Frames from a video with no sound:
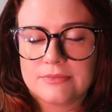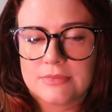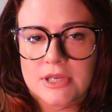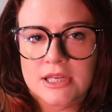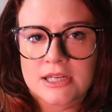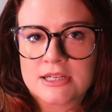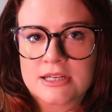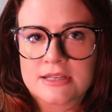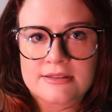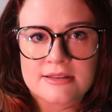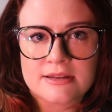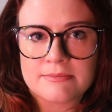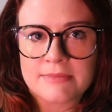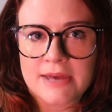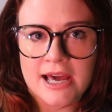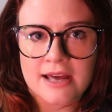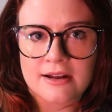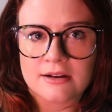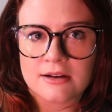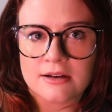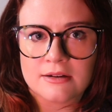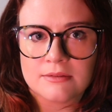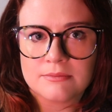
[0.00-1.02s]
It doesn't
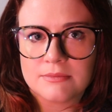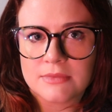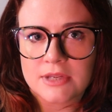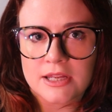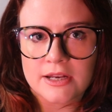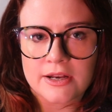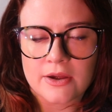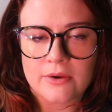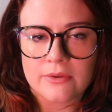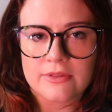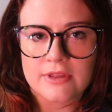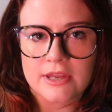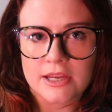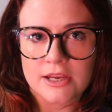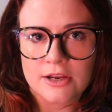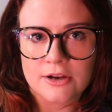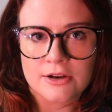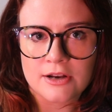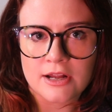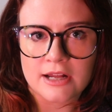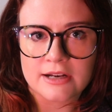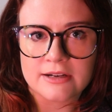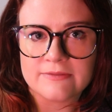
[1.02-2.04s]
matter, that
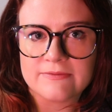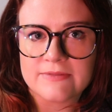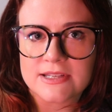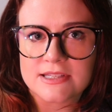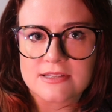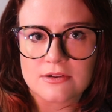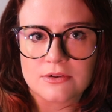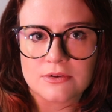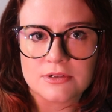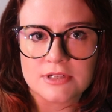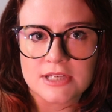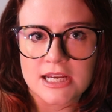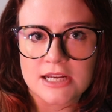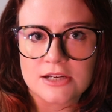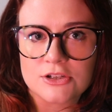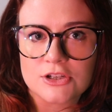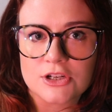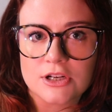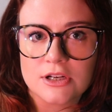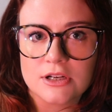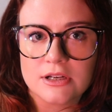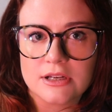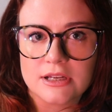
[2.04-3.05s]
you're not in physical
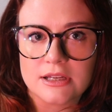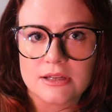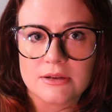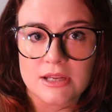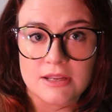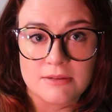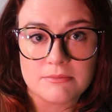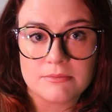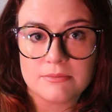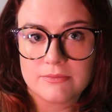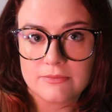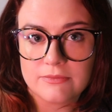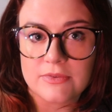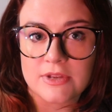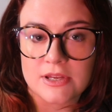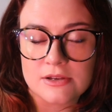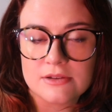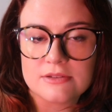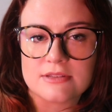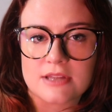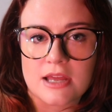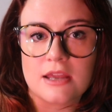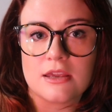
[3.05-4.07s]
danger. It
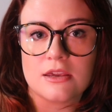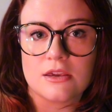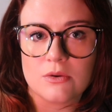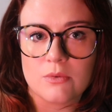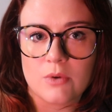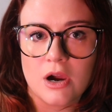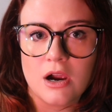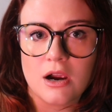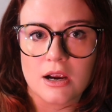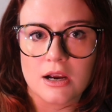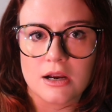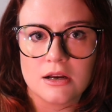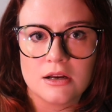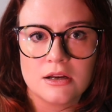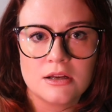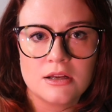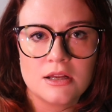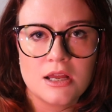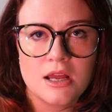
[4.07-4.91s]
feels like you are.